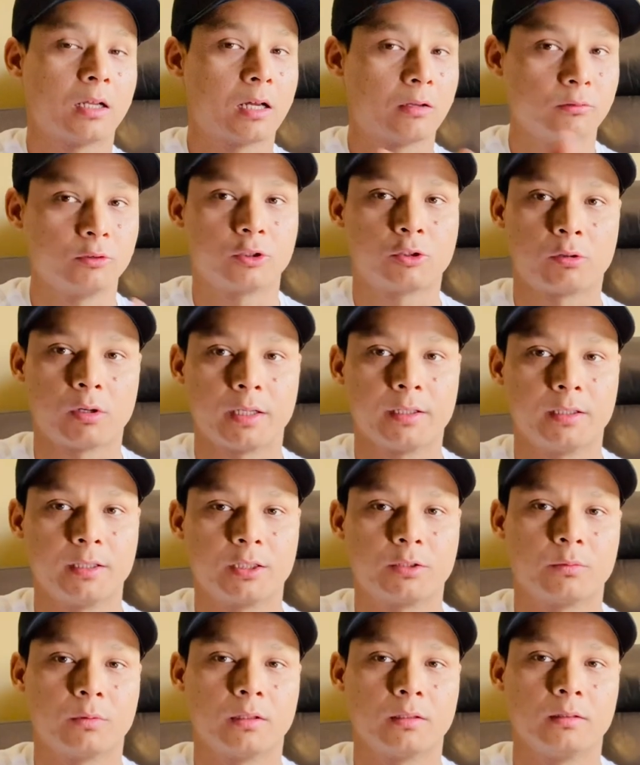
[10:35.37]
will try
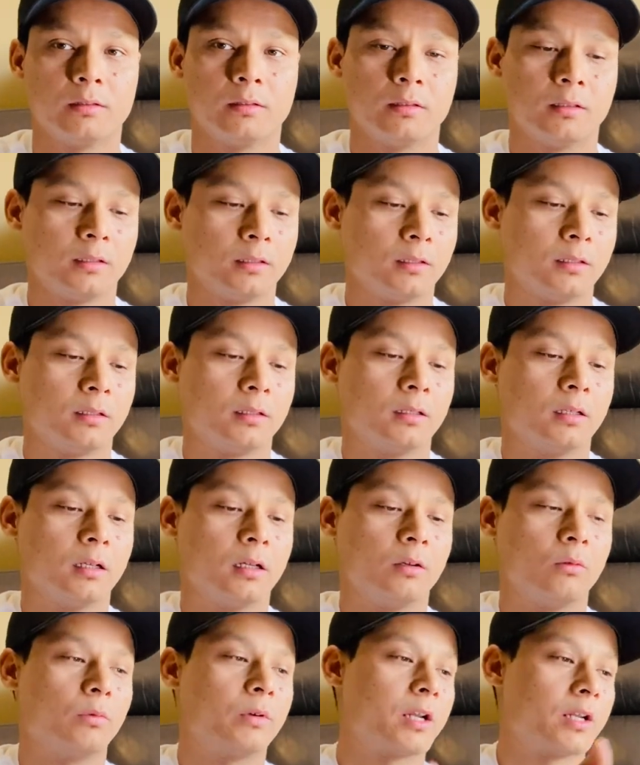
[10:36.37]
this one
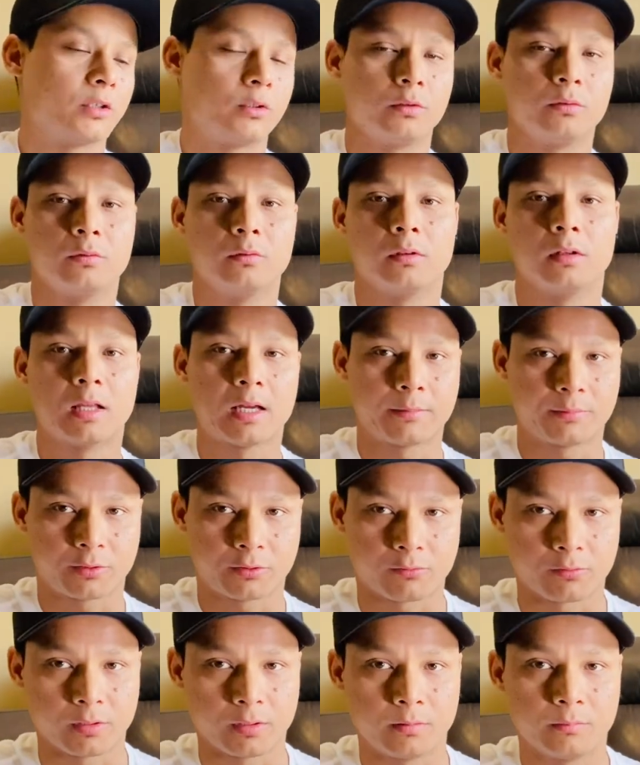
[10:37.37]
uh, when I do a live
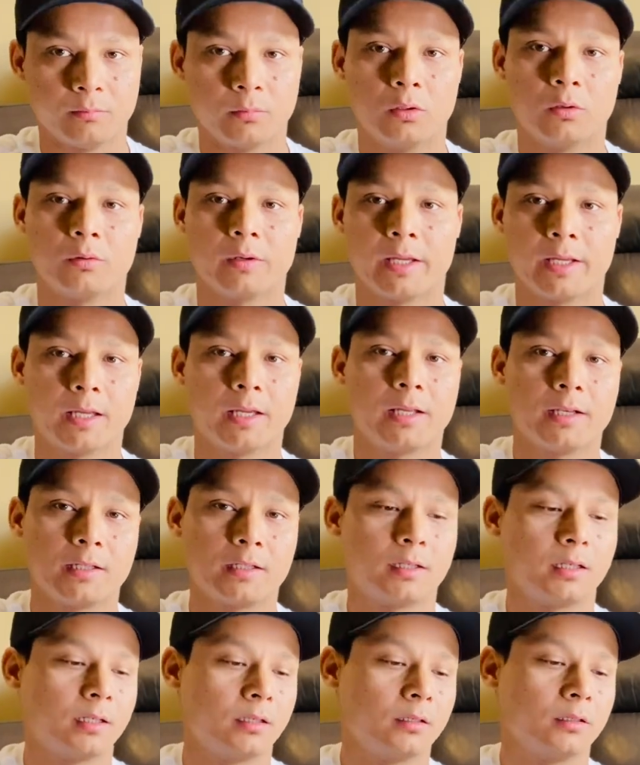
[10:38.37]
stream or
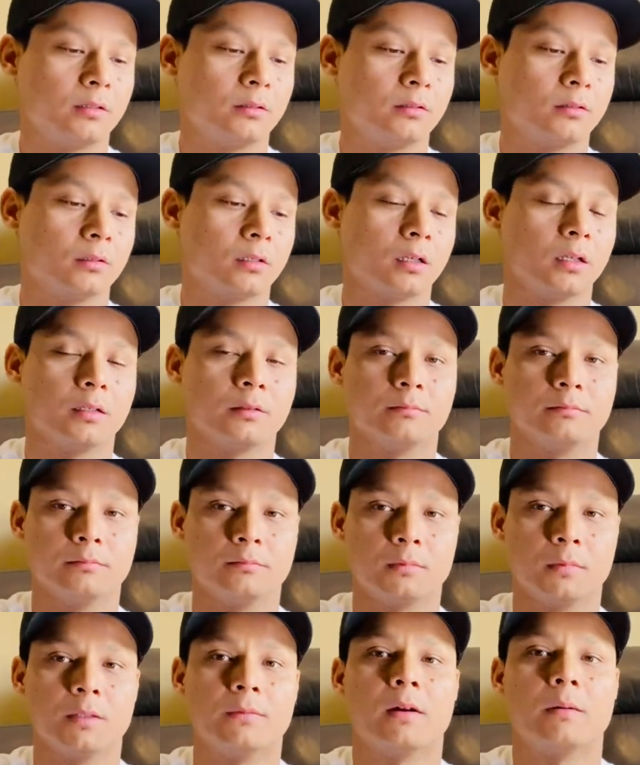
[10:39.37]
anything um,
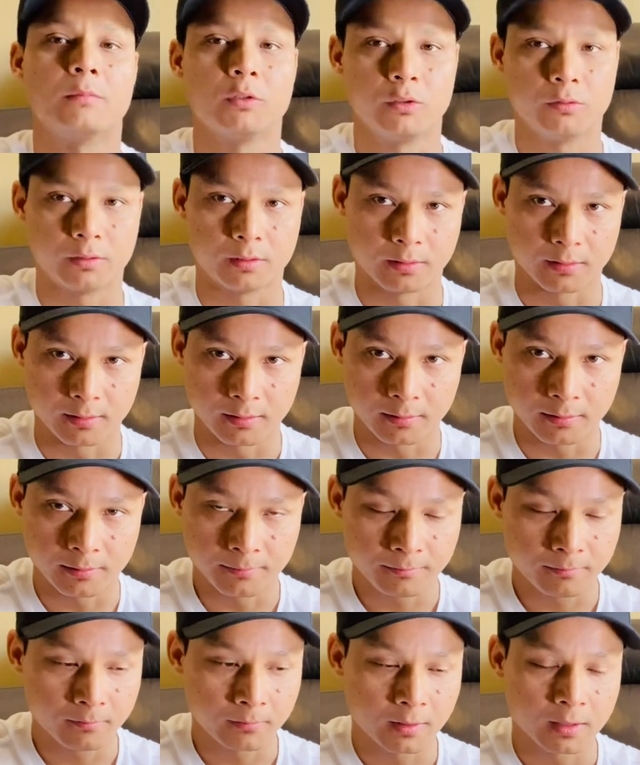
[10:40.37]
if I'm using the
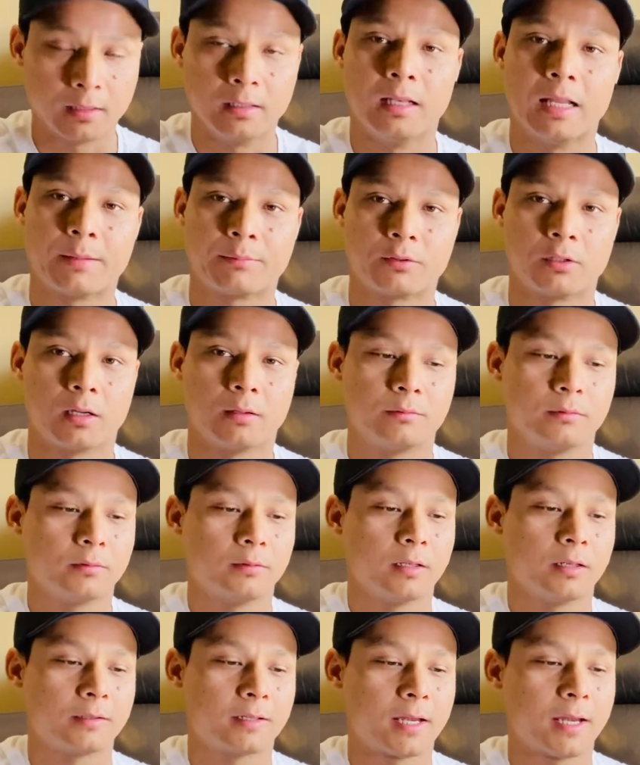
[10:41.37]
laptop
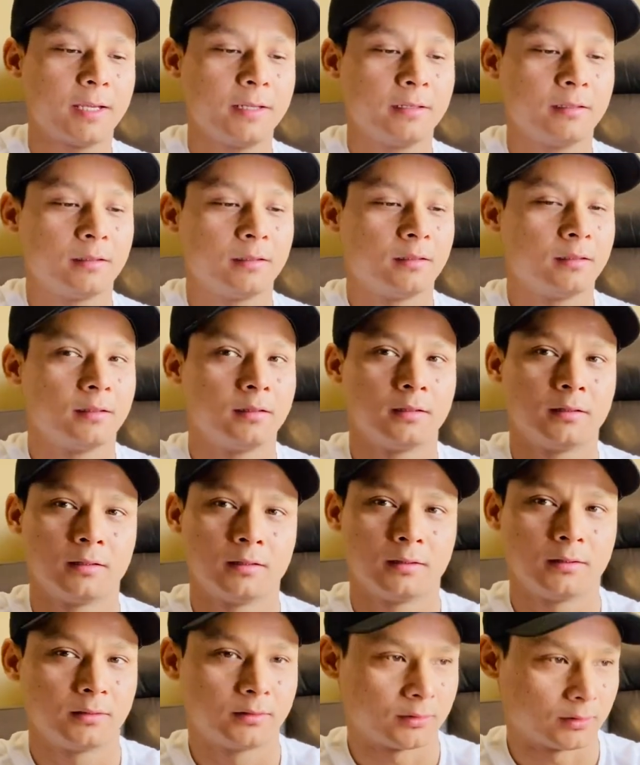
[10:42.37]
okay
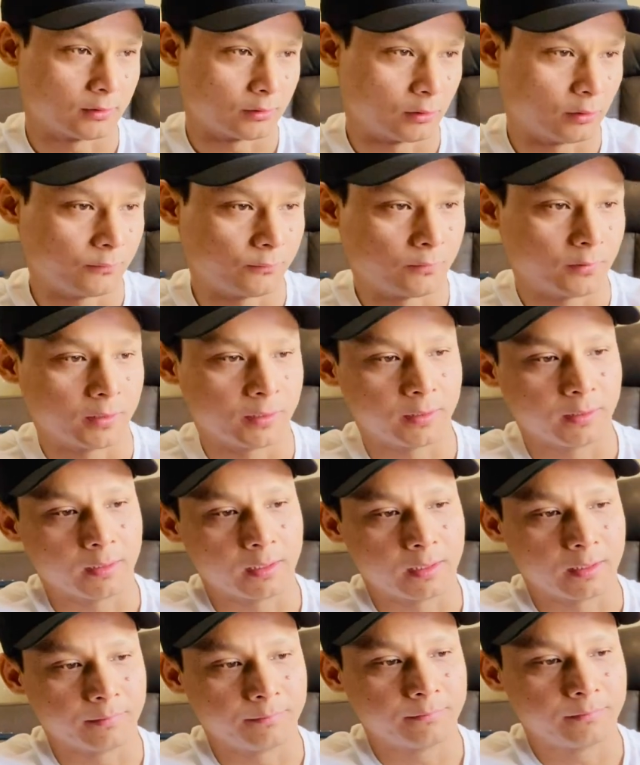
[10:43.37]
so hopefully
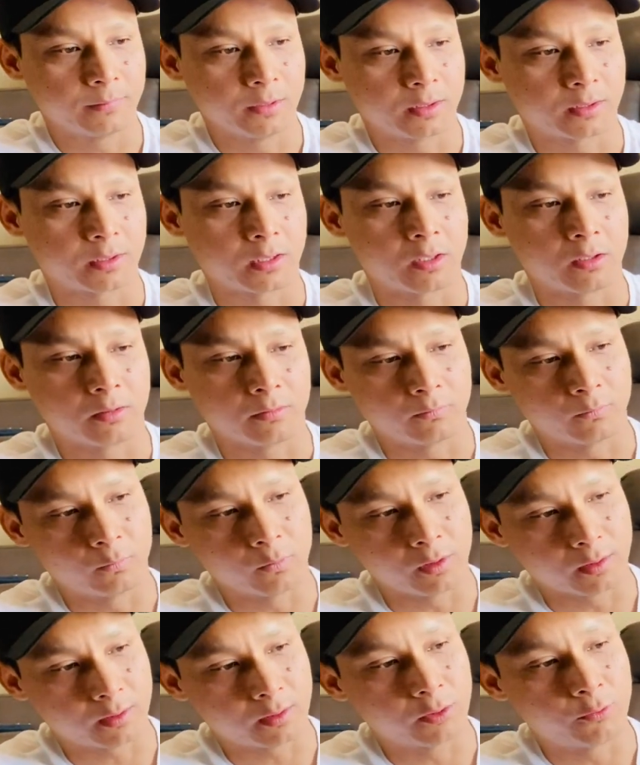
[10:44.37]
uh, it's gonna
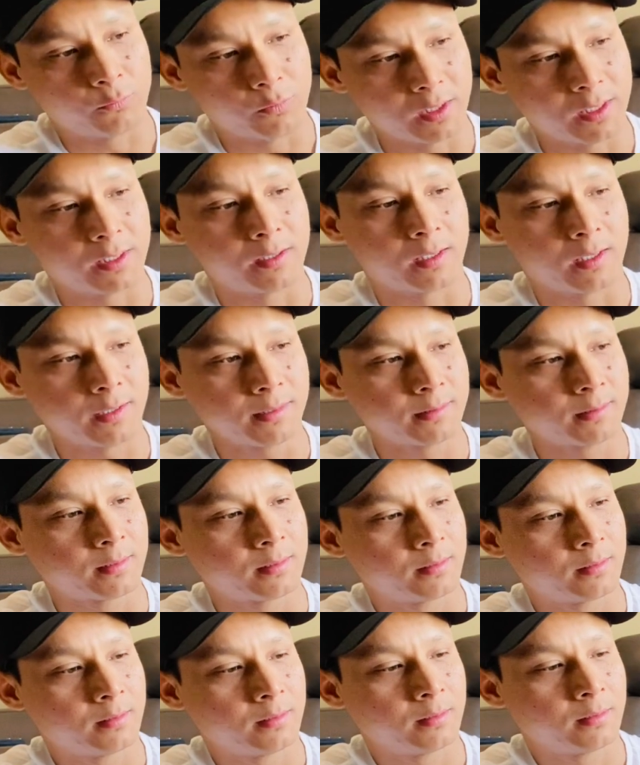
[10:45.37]
work really nice
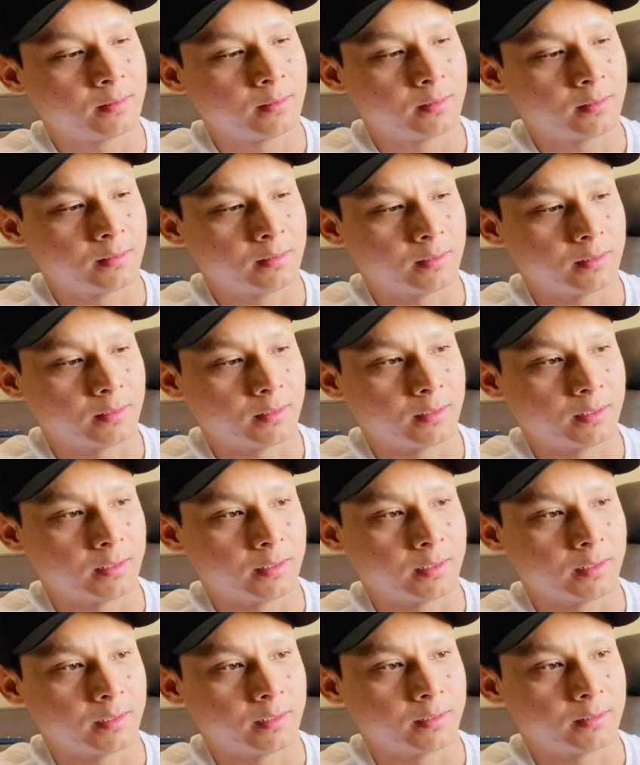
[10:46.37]

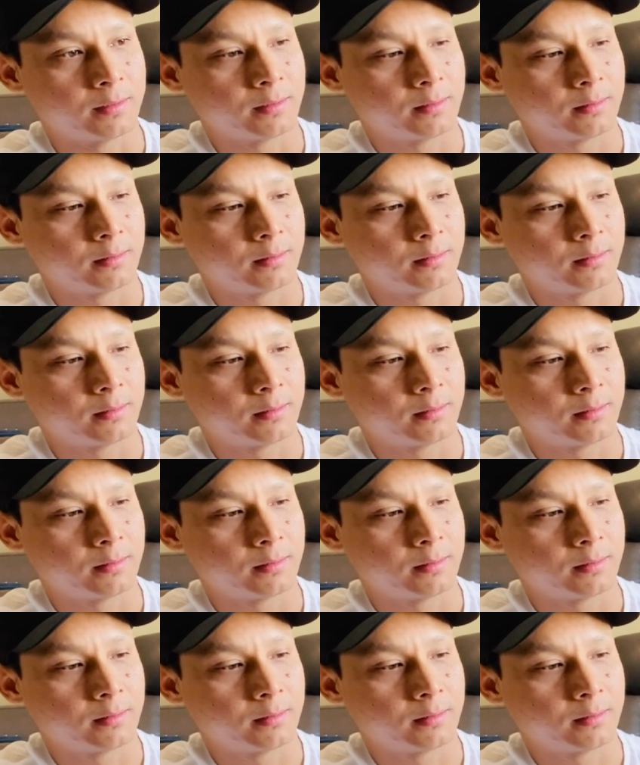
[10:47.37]
and